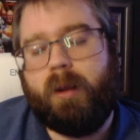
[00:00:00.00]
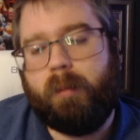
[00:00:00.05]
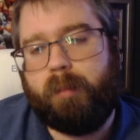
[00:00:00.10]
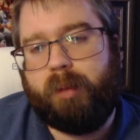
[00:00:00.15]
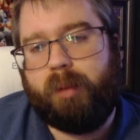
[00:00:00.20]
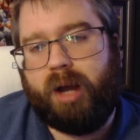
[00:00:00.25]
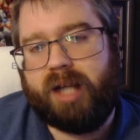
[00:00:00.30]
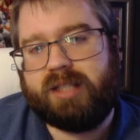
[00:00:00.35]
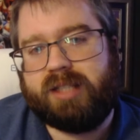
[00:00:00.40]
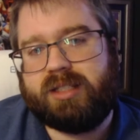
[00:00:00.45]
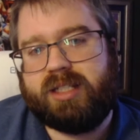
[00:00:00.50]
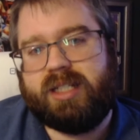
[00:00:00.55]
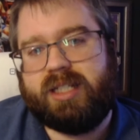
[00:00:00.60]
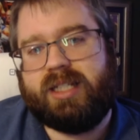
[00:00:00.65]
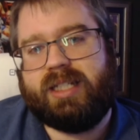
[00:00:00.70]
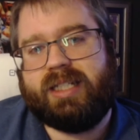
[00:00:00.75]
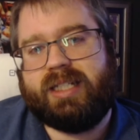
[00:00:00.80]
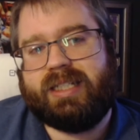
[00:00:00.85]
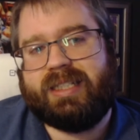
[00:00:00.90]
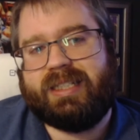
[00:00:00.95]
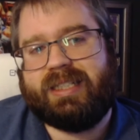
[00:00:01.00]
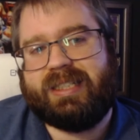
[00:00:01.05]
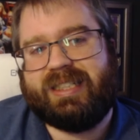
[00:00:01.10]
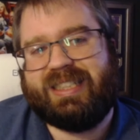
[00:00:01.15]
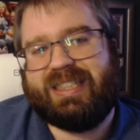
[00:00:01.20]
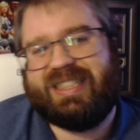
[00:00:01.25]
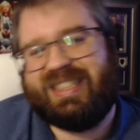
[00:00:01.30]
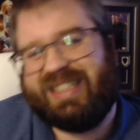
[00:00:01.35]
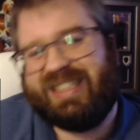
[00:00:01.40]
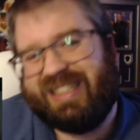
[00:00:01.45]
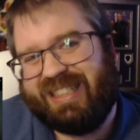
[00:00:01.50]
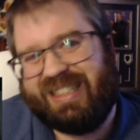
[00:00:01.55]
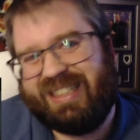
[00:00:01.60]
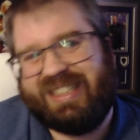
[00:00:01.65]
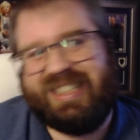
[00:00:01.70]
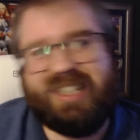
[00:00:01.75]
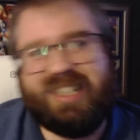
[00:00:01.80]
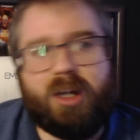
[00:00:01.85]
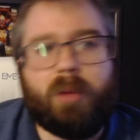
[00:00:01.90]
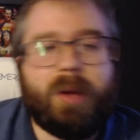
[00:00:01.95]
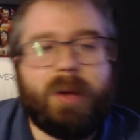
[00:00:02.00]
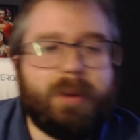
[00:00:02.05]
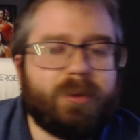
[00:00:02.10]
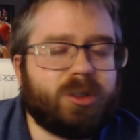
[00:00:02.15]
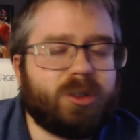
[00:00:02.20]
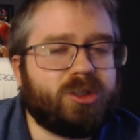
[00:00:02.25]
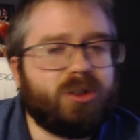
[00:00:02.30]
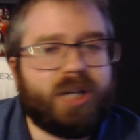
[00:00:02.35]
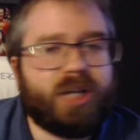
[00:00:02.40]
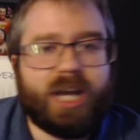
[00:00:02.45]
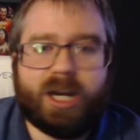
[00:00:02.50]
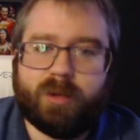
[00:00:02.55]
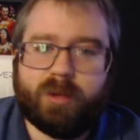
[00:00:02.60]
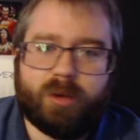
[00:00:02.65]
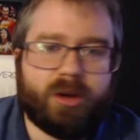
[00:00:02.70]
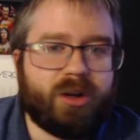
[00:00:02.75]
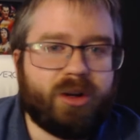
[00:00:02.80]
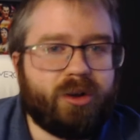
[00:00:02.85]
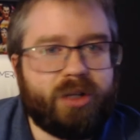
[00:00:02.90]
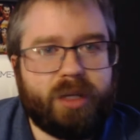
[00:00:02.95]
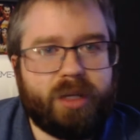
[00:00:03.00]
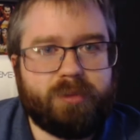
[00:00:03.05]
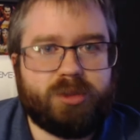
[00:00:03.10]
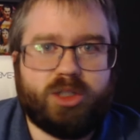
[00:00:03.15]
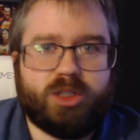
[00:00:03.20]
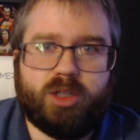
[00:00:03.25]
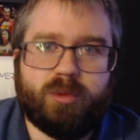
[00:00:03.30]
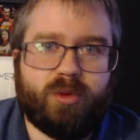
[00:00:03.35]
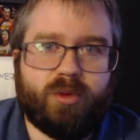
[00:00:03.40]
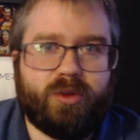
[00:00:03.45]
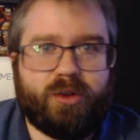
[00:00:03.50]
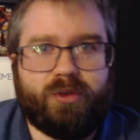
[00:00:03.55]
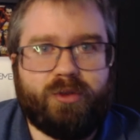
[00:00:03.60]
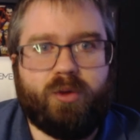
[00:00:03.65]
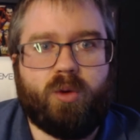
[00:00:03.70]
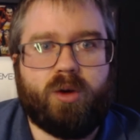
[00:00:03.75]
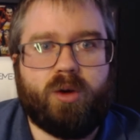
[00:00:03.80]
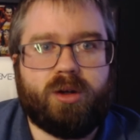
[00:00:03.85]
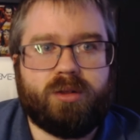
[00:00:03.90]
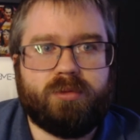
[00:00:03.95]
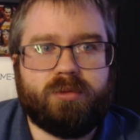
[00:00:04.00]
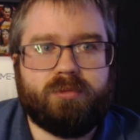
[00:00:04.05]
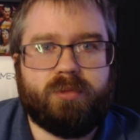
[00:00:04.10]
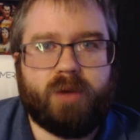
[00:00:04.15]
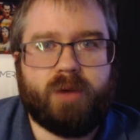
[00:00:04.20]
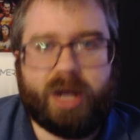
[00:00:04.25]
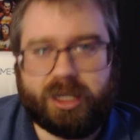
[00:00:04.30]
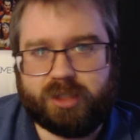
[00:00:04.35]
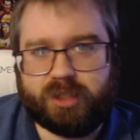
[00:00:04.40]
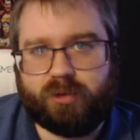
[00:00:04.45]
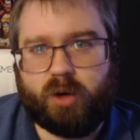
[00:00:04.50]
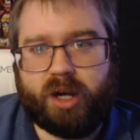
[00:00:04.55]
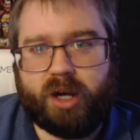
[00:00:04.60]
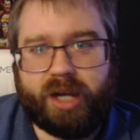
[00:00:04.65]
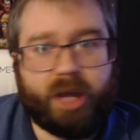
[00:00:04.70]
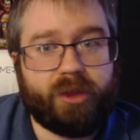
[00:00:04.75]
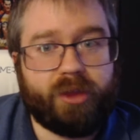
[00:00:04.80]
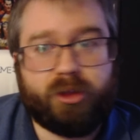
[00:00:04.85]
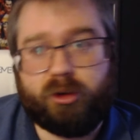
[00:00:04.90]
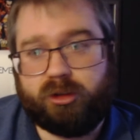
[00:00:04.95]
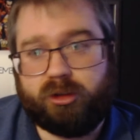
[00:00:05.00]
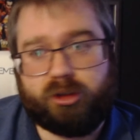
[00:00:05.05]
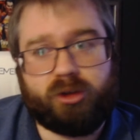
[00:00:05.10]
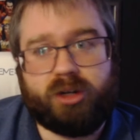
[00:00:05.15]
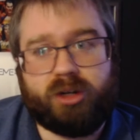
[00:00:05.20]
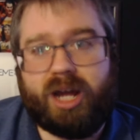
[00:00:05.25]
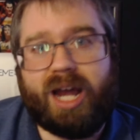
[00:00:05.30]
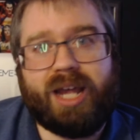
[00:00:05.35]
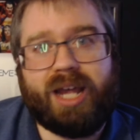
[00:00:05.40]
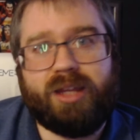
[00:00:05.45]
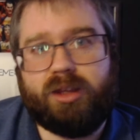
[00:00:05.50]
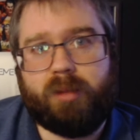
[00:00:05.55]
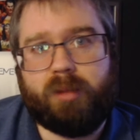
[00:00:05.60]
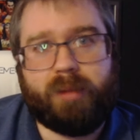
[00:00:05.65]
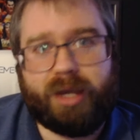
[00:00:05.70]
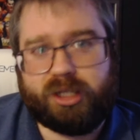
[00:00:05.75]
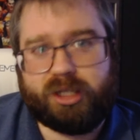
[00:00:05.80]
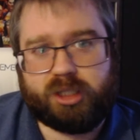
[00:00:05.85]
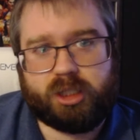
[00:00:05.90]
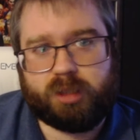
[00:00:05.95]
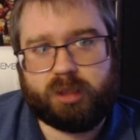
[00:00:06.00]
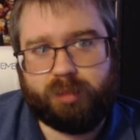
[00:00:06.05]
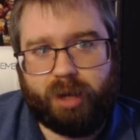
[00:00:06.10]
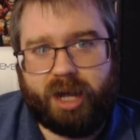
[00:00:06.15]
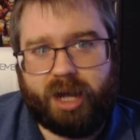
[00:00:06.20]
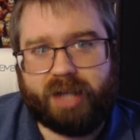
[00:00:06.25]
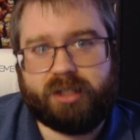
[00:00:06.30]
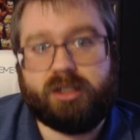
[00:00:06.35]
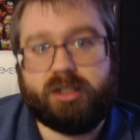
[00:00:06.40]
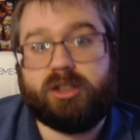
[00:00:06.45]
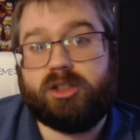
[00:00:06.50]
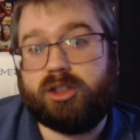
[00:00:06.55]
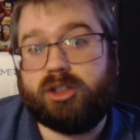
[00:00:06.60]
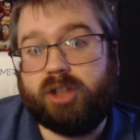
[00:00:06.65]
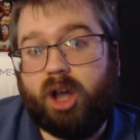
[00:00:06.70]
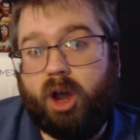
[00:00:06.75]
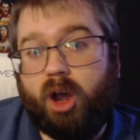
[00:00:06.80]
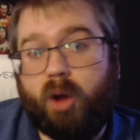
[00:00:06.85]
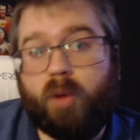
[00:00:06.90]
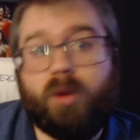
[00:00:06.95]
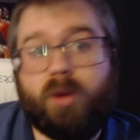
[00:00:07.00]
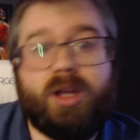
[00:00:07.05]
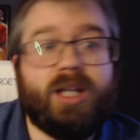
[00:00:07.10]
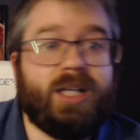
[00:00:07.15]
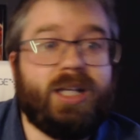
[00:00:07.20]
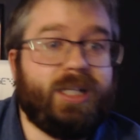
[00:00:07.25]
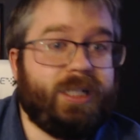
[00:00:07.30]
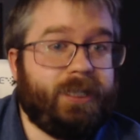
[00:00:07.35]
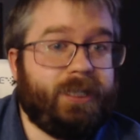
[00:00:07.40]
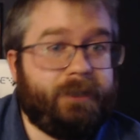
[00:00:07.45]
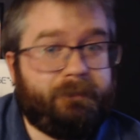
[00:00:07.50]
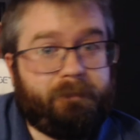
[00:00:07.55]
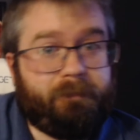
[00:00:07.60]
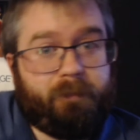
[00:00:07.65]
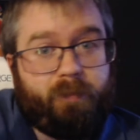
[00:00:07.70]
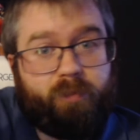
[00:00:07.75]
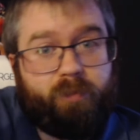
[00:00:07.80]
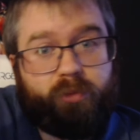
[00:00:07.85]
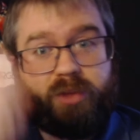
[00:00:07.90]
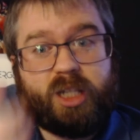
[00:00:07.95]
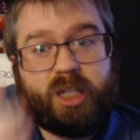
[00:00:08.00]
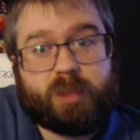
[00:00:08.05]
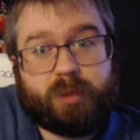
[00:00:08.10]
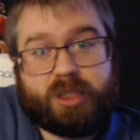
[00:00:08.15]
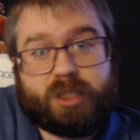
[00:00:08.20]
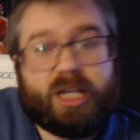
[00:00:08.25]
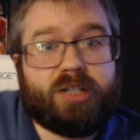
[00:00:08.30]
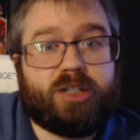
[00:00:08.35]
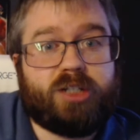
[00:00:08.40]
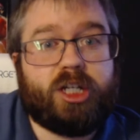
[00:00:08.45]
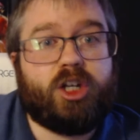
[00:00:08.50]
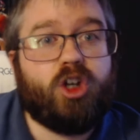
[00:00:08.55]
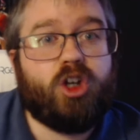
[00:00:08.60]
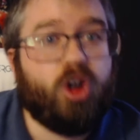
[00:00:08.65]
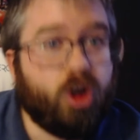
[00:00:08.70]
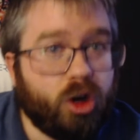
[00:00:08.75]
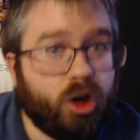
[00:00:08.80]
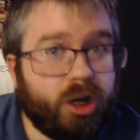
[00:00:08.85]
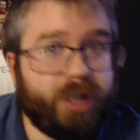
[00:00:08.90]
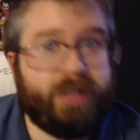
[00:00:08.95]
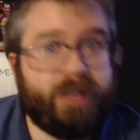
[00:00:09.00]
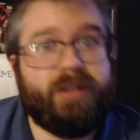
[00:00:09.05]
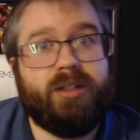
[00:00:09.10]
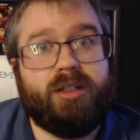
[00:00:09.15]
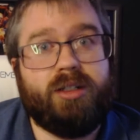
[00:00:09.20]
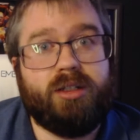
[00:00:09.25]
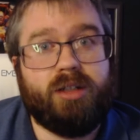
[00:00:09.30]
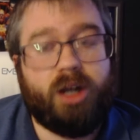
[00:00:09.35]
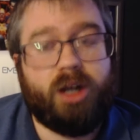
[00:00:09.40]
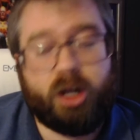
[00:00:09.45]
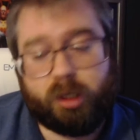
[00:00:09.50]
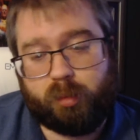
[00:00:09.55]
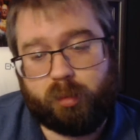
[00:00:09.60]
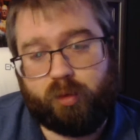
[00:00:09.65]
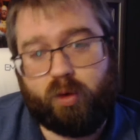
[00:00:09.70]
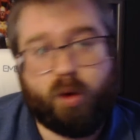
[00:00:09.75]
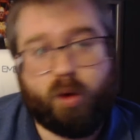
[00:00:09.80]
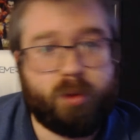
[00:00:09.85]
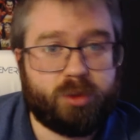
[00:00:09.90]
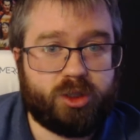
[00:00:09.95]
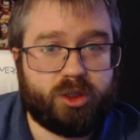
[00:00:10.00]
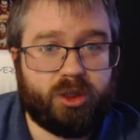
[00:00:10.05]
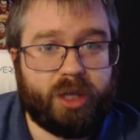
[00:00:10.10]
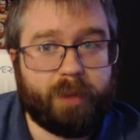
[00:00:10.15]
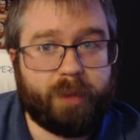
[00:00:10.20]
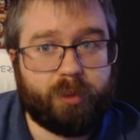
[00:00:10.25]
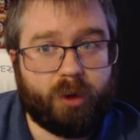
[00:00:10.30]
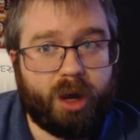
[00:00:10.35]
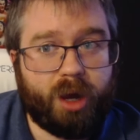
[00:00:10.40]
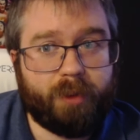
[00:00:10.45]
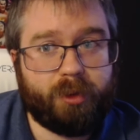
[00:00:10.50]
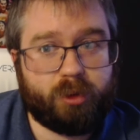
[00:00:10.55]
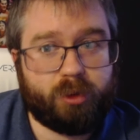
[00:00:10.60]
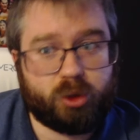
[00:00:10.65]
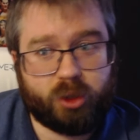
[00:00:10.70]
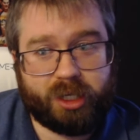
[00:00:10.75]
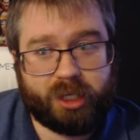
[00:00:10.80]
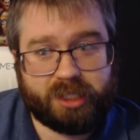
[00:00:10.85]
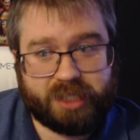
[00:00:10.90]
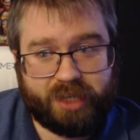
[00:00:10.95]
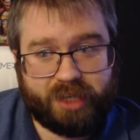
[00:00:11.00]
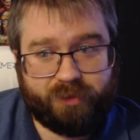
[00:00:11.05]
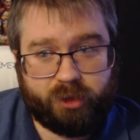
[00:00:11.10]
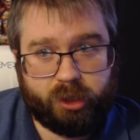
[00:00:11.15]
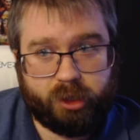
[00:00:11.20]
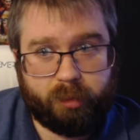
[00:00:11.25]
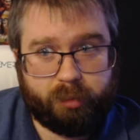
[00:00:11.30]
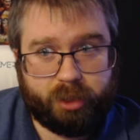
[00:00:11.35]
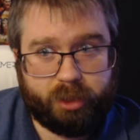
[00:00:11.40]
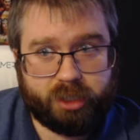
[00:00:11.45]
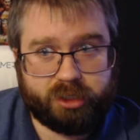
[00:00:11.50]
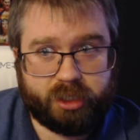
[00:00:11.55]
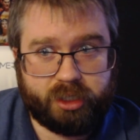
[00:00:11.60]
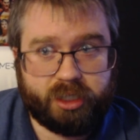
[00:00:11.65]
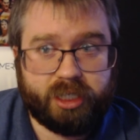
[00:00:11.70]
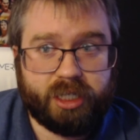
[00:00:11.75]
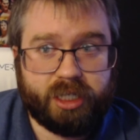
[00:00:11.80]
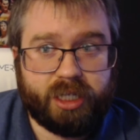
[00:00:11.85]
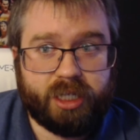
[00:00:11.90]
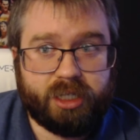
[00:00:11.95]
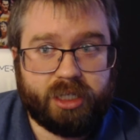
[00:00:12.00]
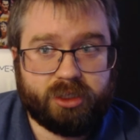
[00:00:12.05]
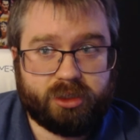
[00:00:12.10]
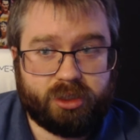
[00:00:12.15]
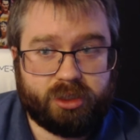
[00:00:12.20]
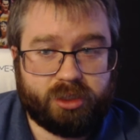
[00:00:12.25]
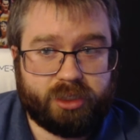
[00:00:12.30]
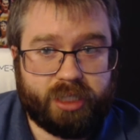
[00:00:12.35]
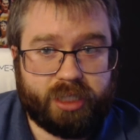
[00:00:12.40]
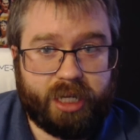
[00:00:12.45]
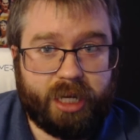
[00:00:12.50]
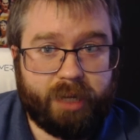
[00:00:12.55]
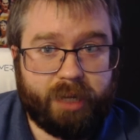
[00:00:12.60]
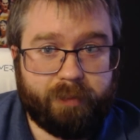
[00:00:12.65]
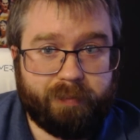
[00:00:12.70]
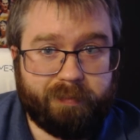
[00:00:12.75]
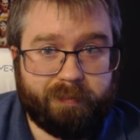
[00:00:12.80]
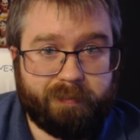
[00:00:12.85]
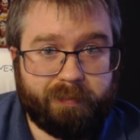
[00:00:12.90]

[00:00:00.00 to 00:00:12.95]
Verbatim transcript: But you know, people are still kind of wary on the MCU moving forward as of right now. They're they're not in the best spot. So this potentially could underperform. So they probably were trying to save on the budget to see